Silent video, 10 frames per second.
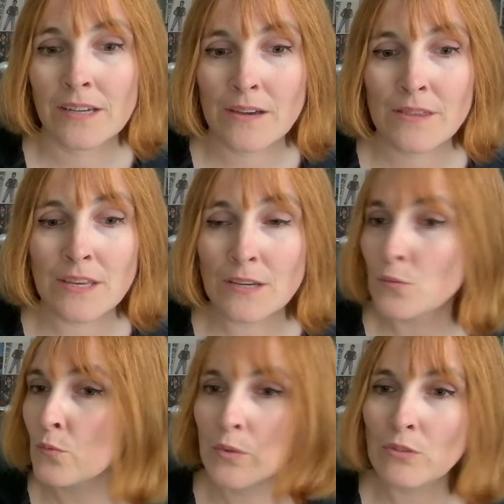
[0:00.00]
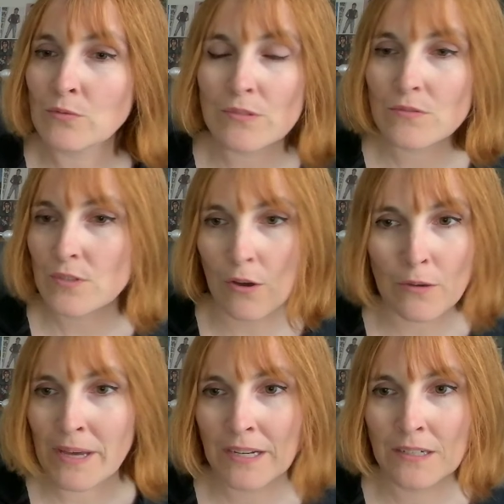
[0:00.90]
I think we don't talk
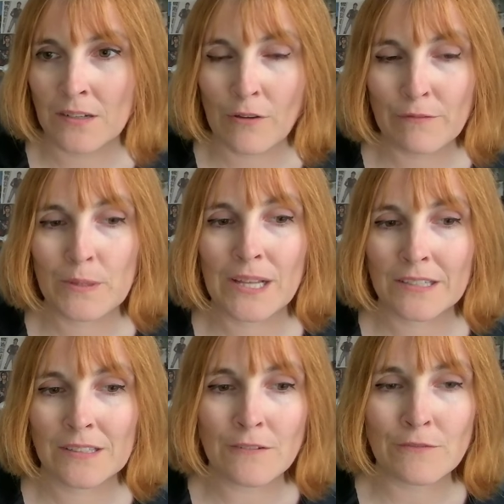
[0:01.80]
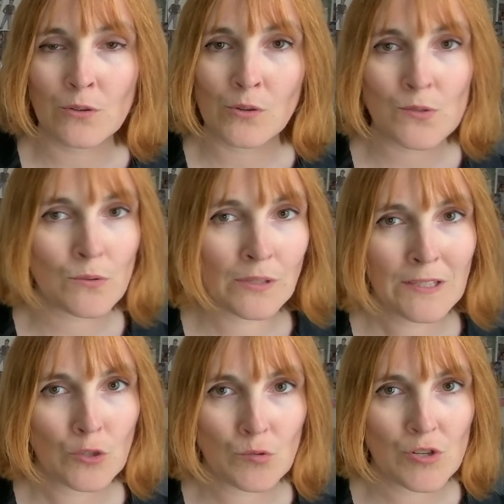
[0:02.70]
about it enough, but like their vocals are really
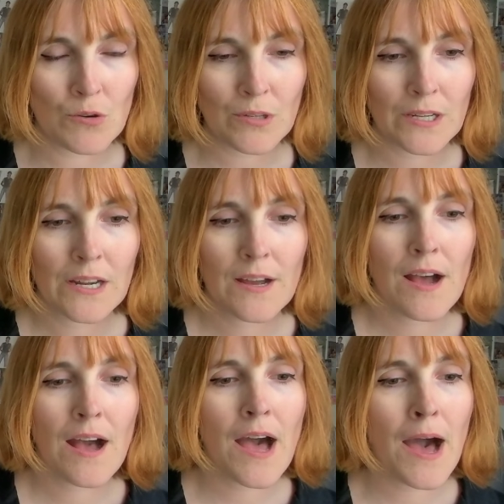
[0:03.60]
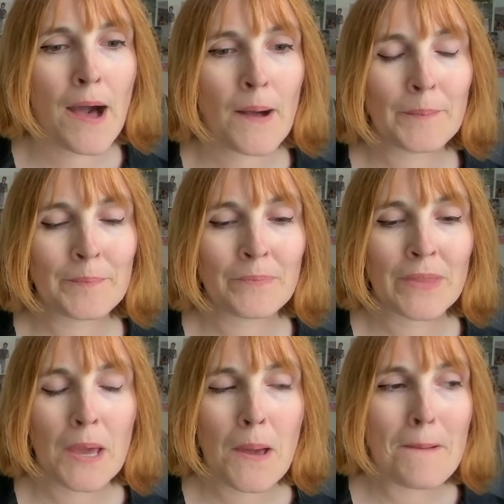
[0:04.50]
no joke. But
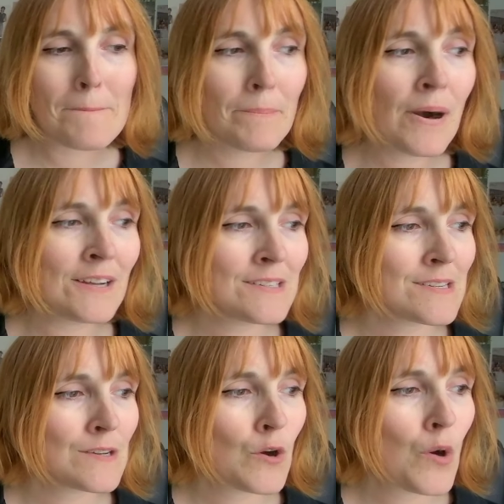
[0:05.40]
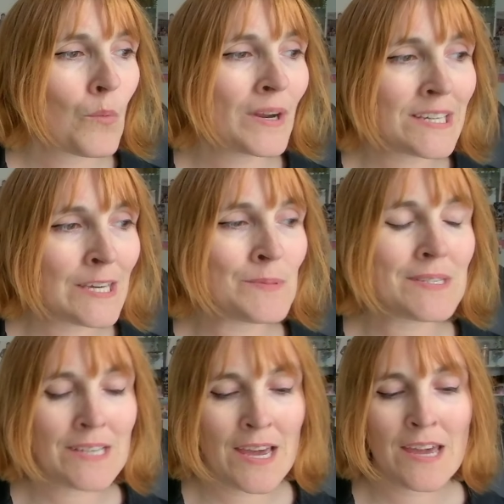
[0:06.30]
what I keep
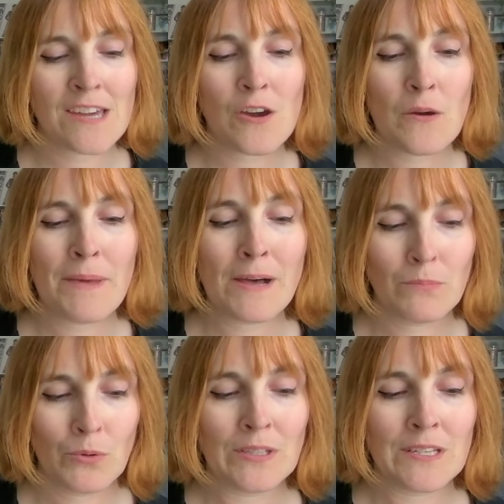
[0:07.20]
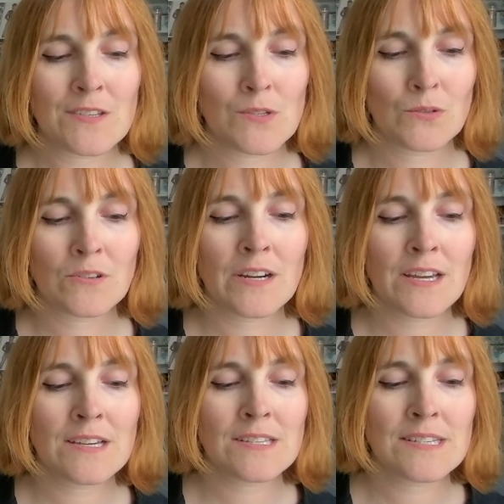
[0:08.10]
saying about BOYNEXTDOOR
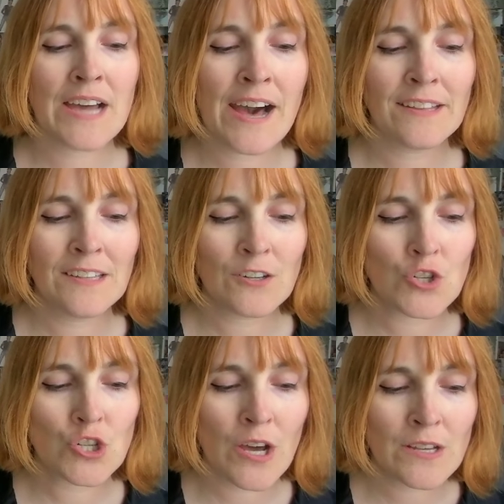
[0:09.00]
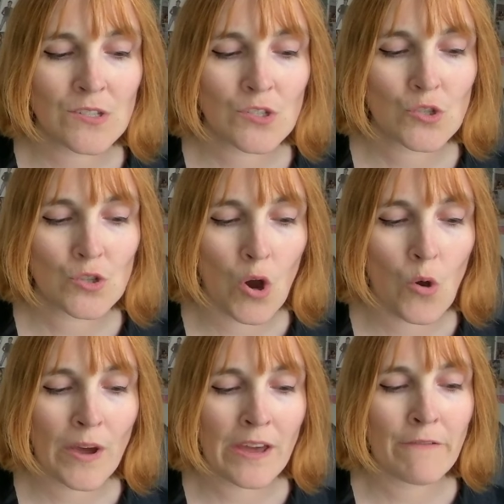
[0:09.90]
is that they're just
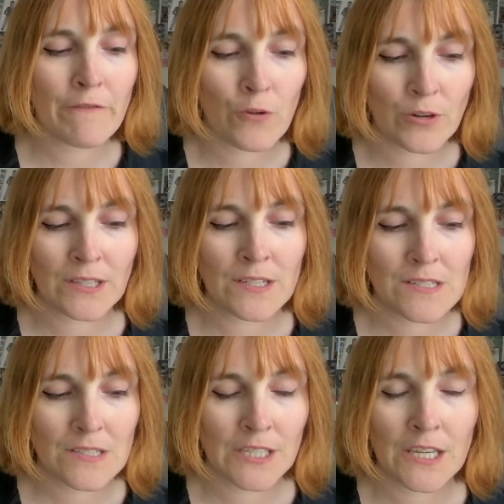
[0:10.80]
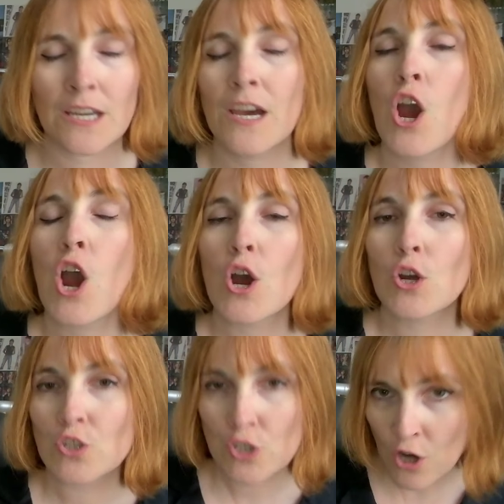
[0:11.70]
so effortlessly
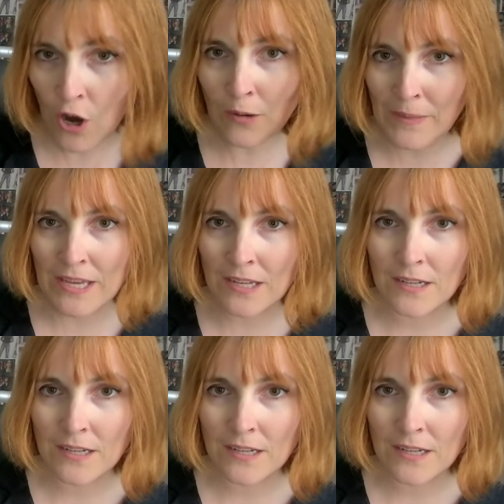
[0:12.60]
charming.